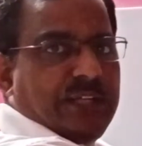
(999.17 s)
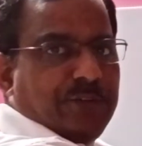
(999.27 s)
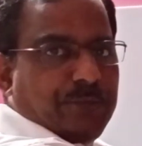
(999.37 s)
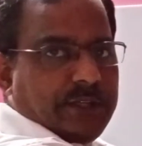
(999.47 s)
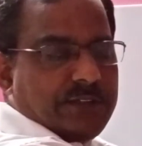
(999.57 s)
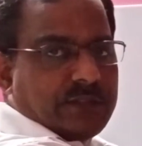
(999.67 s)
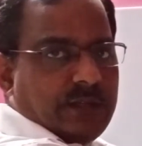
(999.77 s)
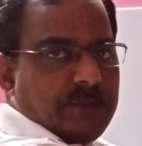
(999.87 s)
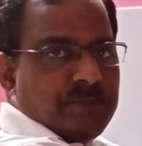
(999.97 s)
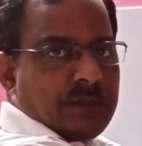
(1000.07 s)
difference,
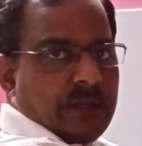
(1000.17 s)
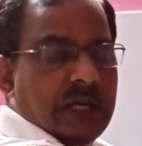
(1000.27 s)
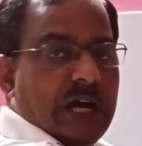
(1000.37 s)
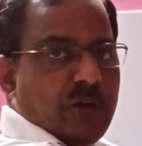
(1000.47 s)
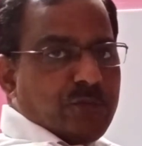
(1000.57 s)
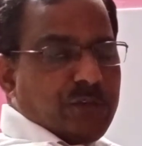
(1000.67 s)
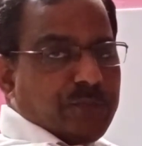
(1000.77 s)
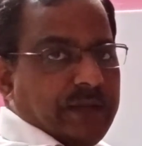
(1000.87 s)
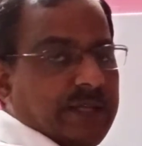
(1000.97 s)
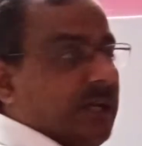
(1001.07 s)
how you will
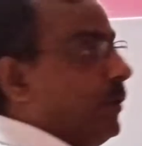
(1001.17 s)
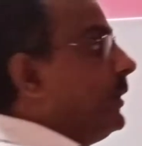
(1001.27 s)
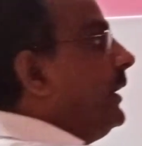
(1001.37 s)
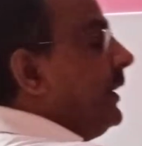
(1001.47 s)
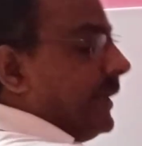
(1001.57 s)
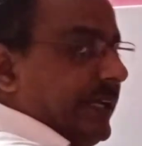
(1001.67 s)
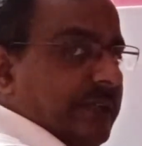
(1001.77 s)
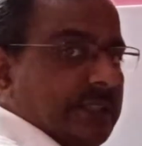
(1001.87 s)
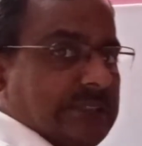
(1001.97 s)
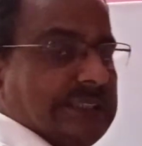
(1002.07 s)
find out? It
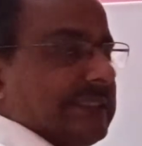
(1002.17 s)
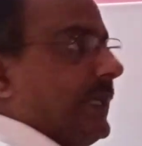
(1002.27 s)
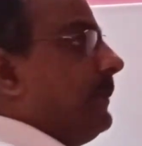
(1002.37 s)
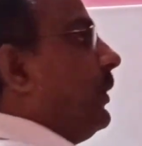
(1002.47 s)
is the sum